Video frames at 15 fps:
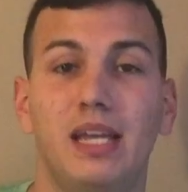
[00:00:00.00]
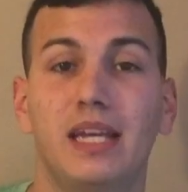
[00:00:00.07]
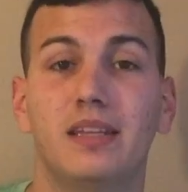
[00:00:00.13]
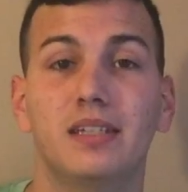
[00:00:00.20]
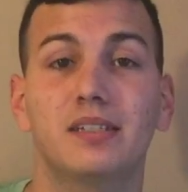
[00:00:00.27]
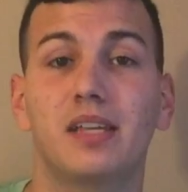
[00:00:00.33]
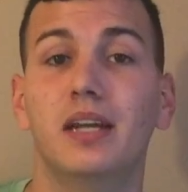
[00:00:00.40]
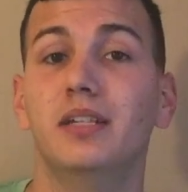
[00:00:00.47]
take
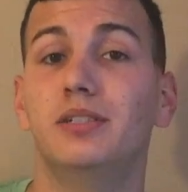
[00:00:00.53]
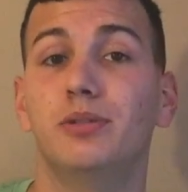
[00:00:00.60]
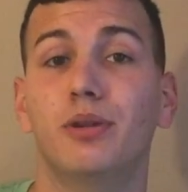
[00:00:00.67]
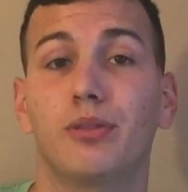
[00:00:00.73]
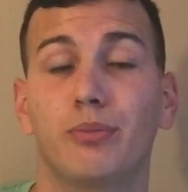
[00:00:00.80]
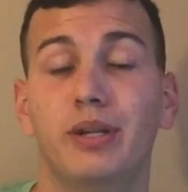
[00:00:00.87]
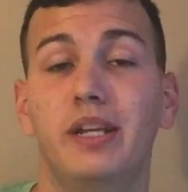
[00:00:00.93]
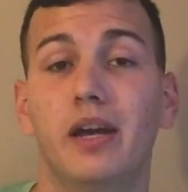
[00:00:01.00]
this gun to
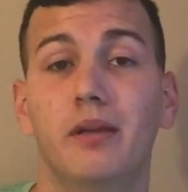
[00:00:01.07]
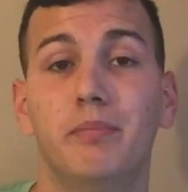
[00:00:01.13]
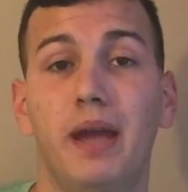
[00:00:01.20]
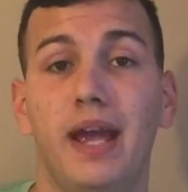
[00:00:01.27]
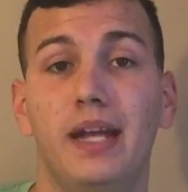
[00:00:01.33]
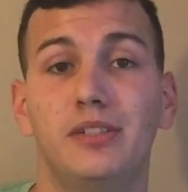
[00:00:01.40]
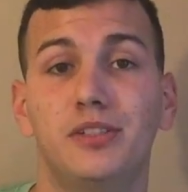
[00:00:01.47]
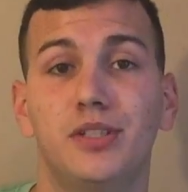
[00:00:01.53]
a 3-gun
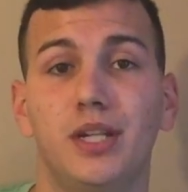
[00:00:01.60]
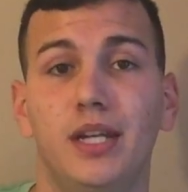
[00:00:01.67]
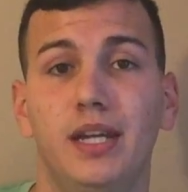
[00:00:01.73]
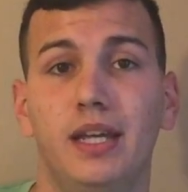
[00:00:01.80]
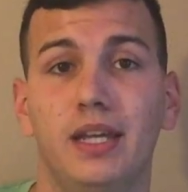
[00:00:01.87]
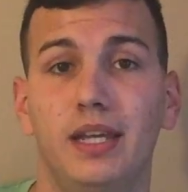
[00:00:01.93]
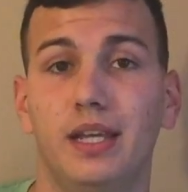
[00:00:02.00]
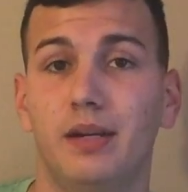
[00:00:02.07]
match,
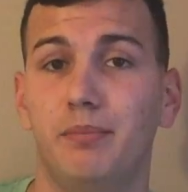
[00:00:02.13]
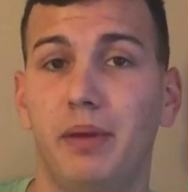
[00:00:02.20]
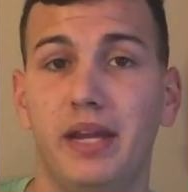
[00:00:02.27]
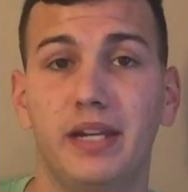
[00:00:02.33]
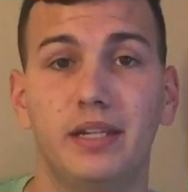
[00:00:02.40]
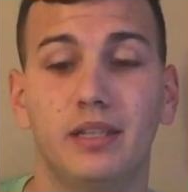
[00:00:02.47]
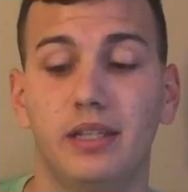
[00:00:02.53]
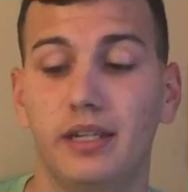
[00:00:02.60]
get a
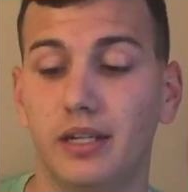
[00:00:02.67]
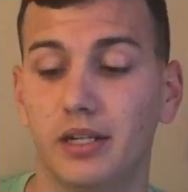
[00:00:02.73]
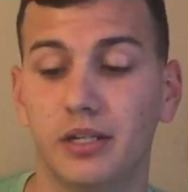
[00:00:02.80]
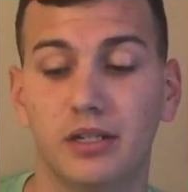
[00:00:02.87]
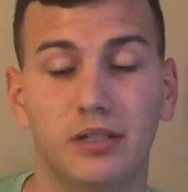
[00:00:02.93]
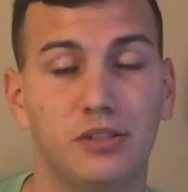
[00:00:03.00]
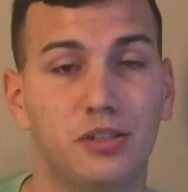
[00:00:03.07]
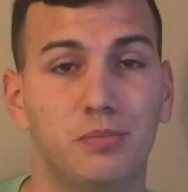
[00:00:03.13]

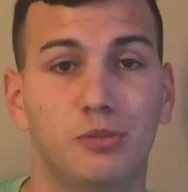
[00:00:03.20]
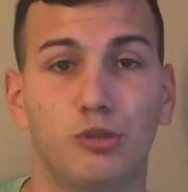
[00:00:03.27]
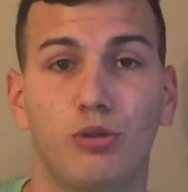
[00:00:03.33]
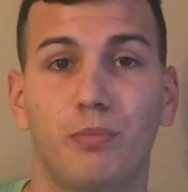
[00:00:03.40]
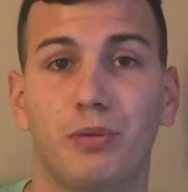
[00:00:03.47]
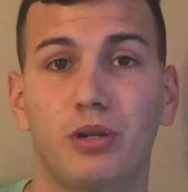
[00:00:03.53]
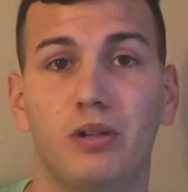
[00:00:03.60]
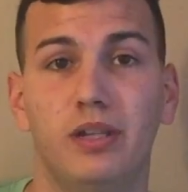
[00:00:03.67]
bandolier, some
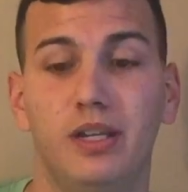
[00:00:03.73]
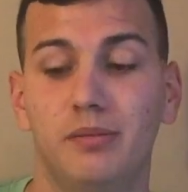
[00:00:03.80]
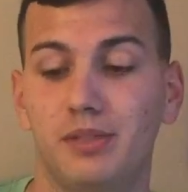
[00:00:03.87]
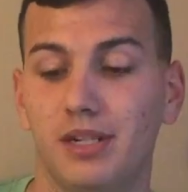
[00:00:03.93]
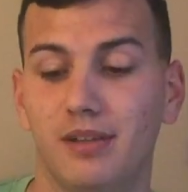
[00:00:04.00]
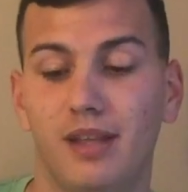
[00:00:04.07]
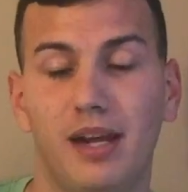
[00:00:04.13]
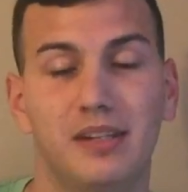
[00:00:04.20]
stripper
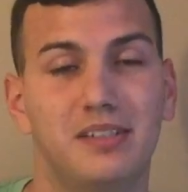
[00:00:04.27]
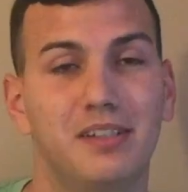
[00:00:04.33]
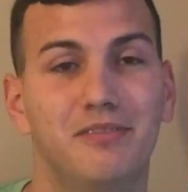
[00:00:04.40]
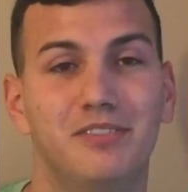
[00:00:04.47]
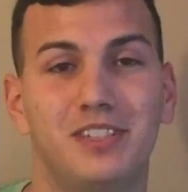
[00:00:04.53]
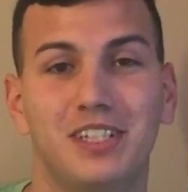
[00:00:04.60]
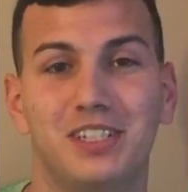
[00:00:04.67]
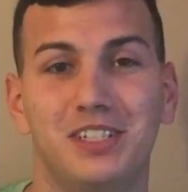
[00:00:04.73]
clips, and a lot of
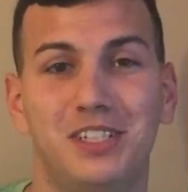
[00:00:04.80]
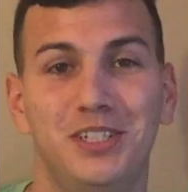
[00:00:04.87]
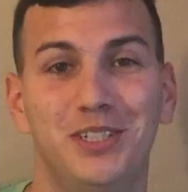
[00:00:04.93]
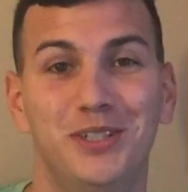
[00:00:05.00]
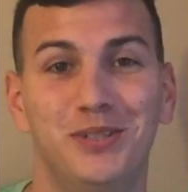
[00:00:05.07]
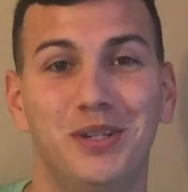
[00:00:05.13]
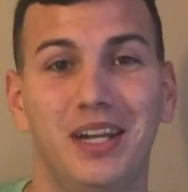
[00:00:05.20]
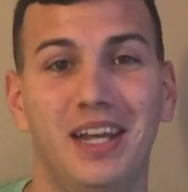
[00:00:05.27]

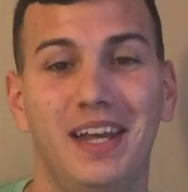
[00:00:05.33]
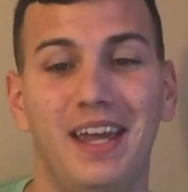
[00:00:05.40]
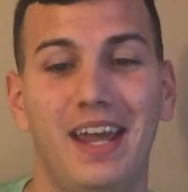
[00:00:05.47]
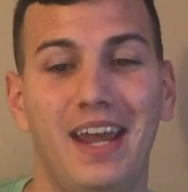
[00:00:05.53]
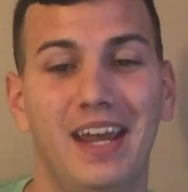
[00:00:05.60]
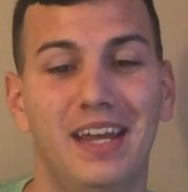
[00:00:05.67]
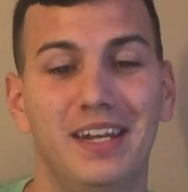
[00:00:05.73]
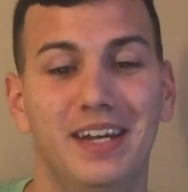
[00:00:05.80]
7.62,
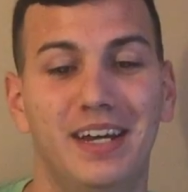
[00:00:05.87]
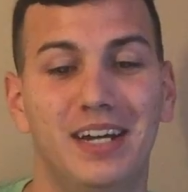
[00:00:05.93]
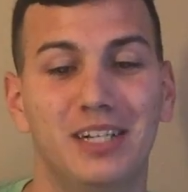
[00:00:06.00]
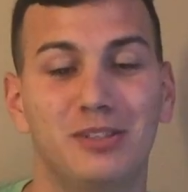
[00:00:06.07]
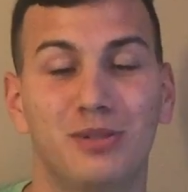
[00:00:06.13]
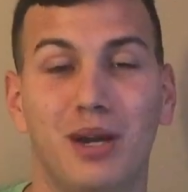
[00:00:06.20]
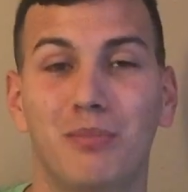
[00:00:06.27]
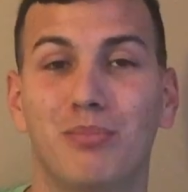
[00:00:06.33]
and
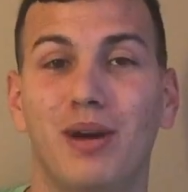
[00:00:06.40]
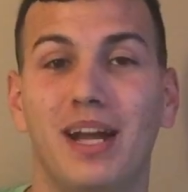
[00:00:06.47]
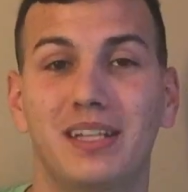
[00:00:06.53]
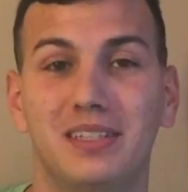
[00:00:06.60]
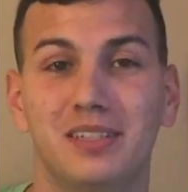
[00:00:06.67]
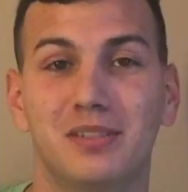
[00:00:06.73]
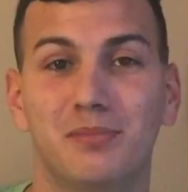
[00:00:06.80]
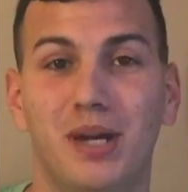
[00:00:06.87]
try and
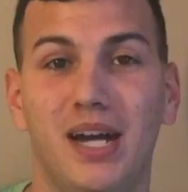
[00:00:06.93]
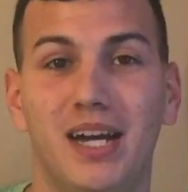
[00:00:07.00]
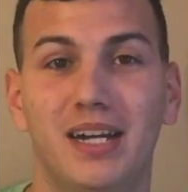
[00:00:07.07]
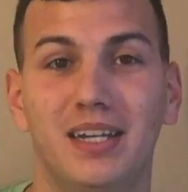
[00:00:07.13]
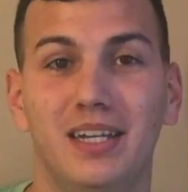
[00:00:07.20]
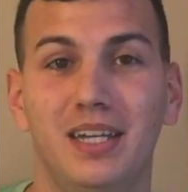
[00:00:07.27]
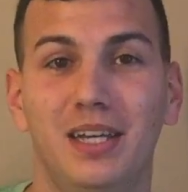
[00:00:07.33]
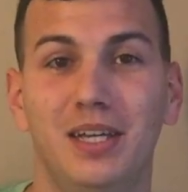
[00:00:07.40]
practice
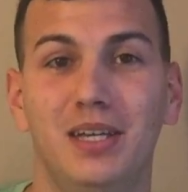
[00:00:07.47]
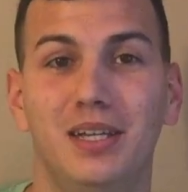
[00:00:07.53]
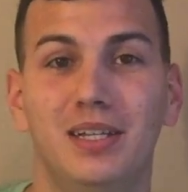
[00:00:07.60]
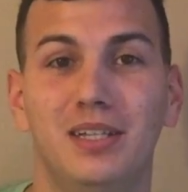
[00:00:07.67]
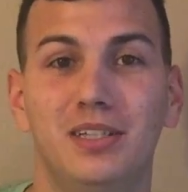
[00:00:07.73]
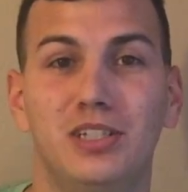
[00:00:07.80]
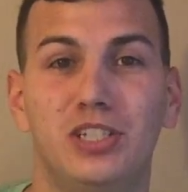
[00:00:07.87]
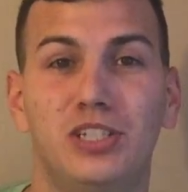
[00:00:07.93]
my
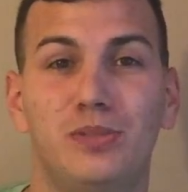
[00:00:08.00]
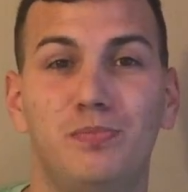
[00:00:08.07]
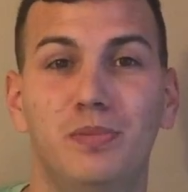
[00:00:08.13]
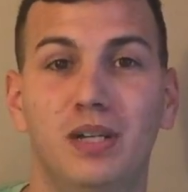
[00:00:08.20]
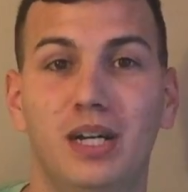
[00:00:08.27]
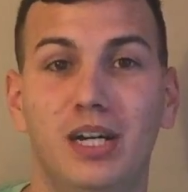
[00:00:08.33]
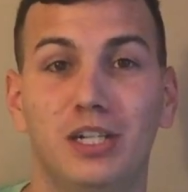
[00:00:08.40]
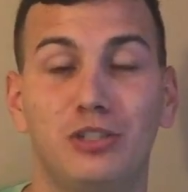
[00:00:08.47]

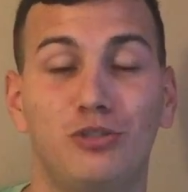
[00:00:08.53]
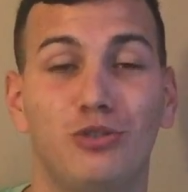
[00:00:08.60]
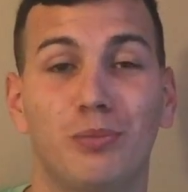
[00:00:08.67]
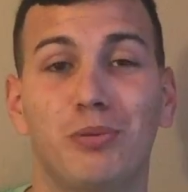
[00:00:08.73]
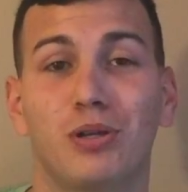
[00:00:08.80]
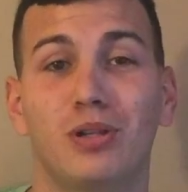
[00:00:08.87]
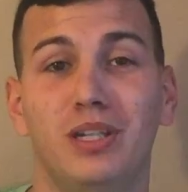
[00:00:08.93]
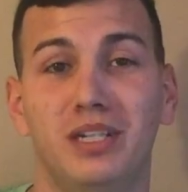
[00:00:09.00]

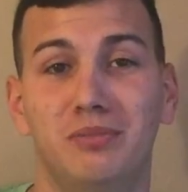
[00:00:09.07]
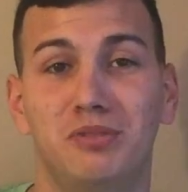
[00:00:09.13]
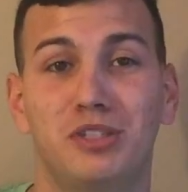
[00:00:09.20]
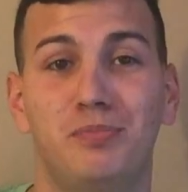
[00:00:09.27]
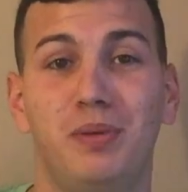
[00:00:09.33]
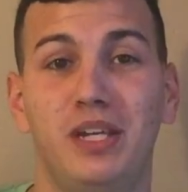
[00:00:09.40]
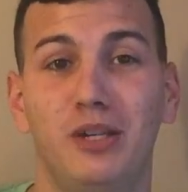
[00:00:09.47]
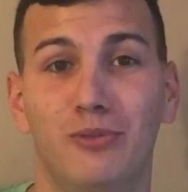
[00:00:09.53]
stripper clip
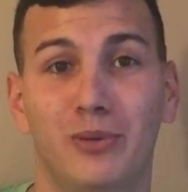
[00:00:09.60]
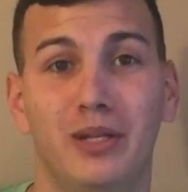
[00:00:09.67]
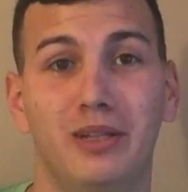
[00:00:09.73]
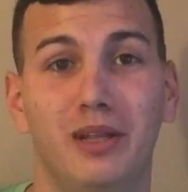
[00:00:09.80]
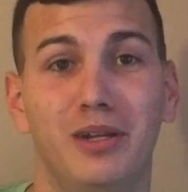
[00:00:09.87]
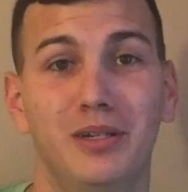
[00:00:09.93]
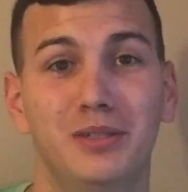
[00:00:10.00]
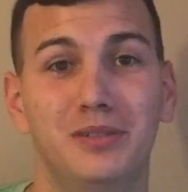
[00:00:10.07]
speed
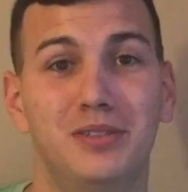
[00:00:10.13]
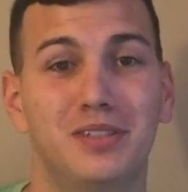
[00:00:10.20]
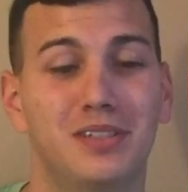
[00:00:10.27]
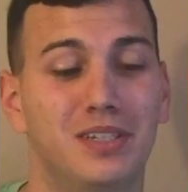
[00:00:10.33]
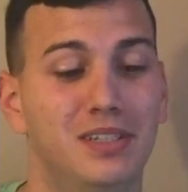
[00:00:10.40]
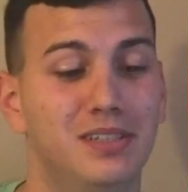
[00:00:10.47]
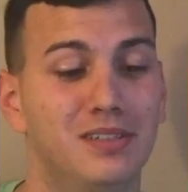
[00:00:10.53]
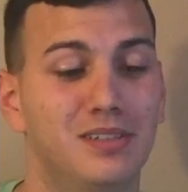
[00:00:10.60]
reloads,
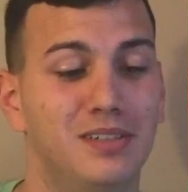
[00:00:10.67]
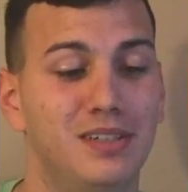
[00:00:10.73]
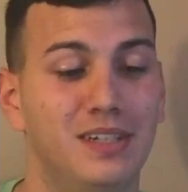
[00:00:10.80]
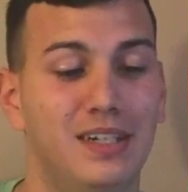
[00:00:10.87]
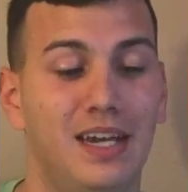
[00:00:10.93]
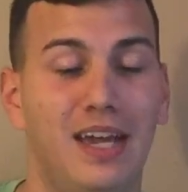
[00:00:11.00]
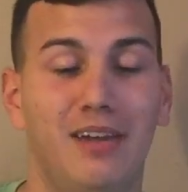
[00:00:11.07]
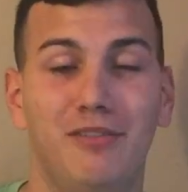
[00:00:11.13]
because
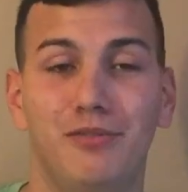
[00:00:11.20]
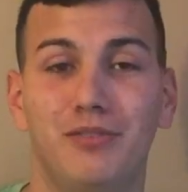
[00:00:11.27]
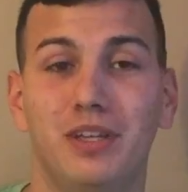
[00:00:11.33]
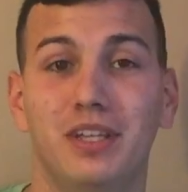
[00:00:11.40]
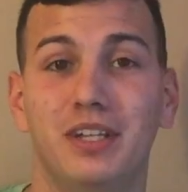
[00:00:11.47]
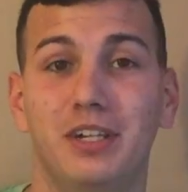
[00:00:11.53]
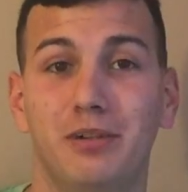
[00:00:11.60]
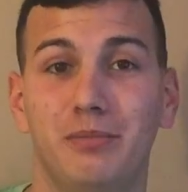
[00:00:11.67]
I have a
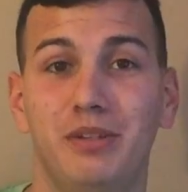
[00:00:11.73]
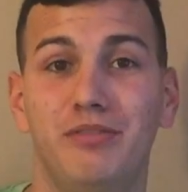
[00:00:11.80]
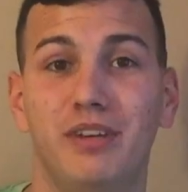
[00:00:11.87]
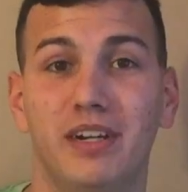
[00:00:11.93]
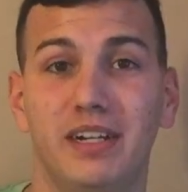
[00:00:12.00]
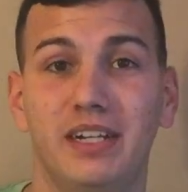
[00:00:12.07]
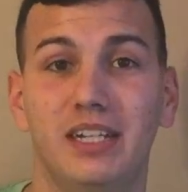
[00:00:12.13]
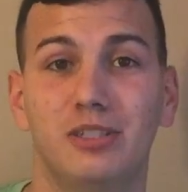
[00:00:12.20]
feeling it'll be
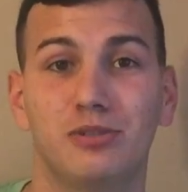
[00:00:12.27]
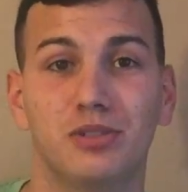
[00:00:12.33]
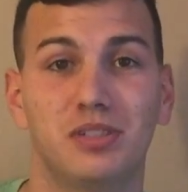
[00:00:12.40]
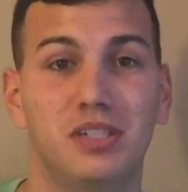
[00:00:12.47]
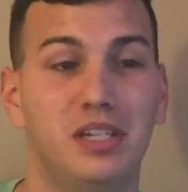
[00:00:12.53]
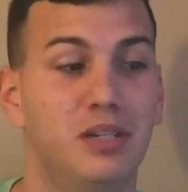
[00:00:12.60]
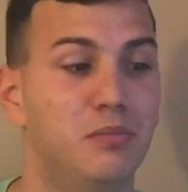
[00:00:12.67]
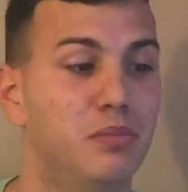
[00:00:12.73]
very
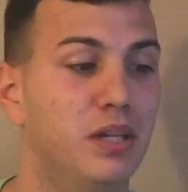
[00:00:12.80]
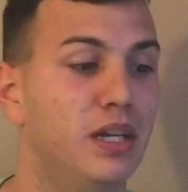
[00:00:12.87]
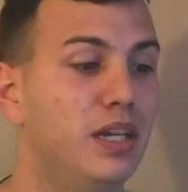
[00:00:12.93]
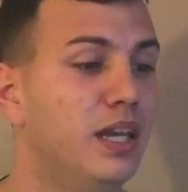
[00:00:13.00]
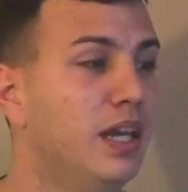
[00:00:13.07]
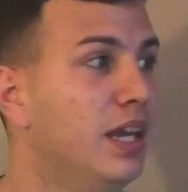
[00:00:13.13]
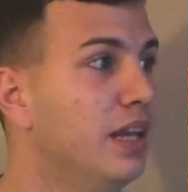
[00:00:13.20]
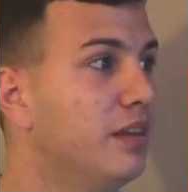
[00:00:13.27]
interesting.
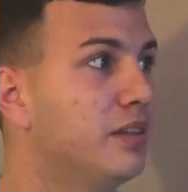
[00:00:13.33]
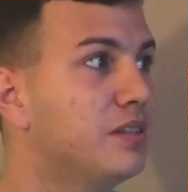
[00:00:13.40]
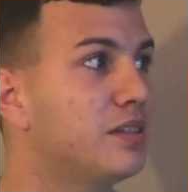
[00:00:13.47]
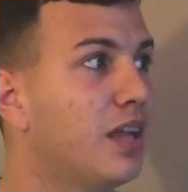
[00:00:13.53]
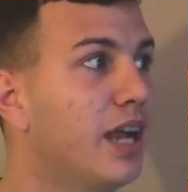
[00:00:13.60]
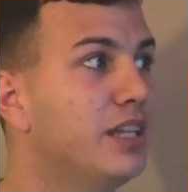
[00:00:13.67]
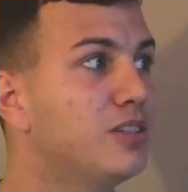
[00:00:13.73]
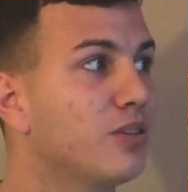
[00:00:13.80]
But the
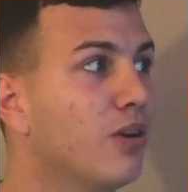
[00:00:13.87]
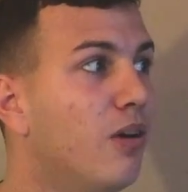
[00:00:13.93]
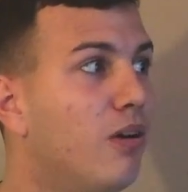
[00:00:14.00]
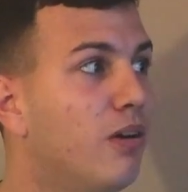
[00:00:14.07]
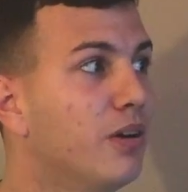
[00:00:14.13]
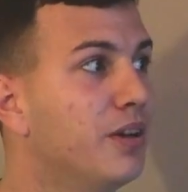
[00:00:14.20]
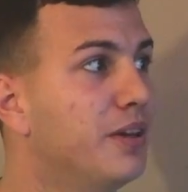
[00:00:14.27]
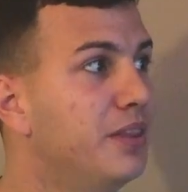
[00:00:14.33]
sights are
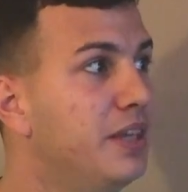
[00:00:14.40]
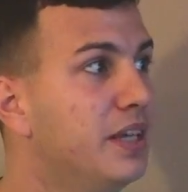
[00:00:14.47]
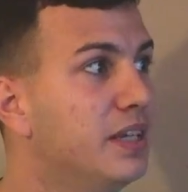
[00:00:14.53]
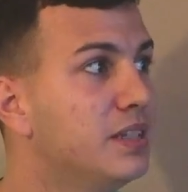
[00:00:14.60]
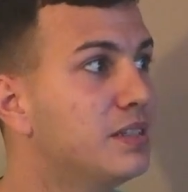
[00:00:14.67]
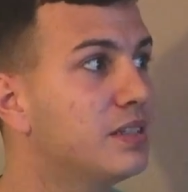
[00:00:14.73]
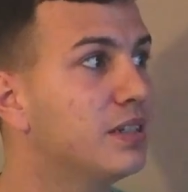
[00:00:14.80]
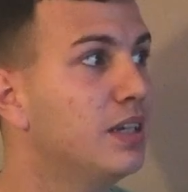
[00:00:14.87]
on
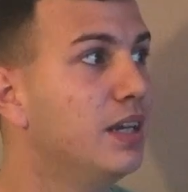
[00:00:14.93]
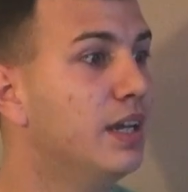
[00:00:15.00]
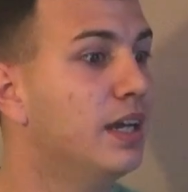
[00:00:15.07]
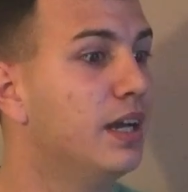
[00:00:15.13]
this.